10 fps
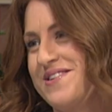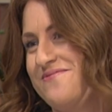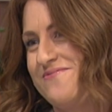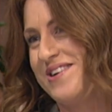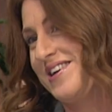we
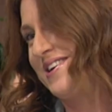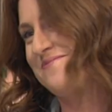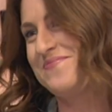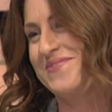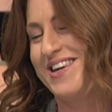we um,
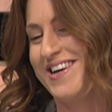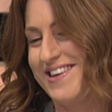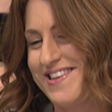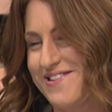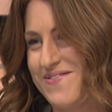
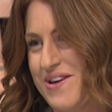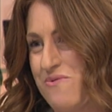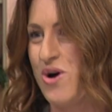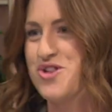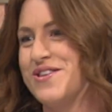yeah they're, they're,
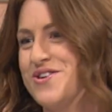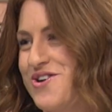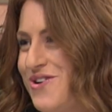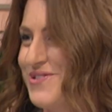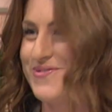watching the
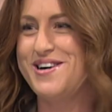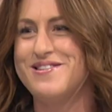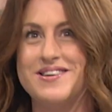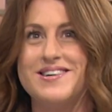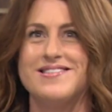show as
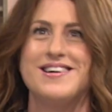well. That's oh,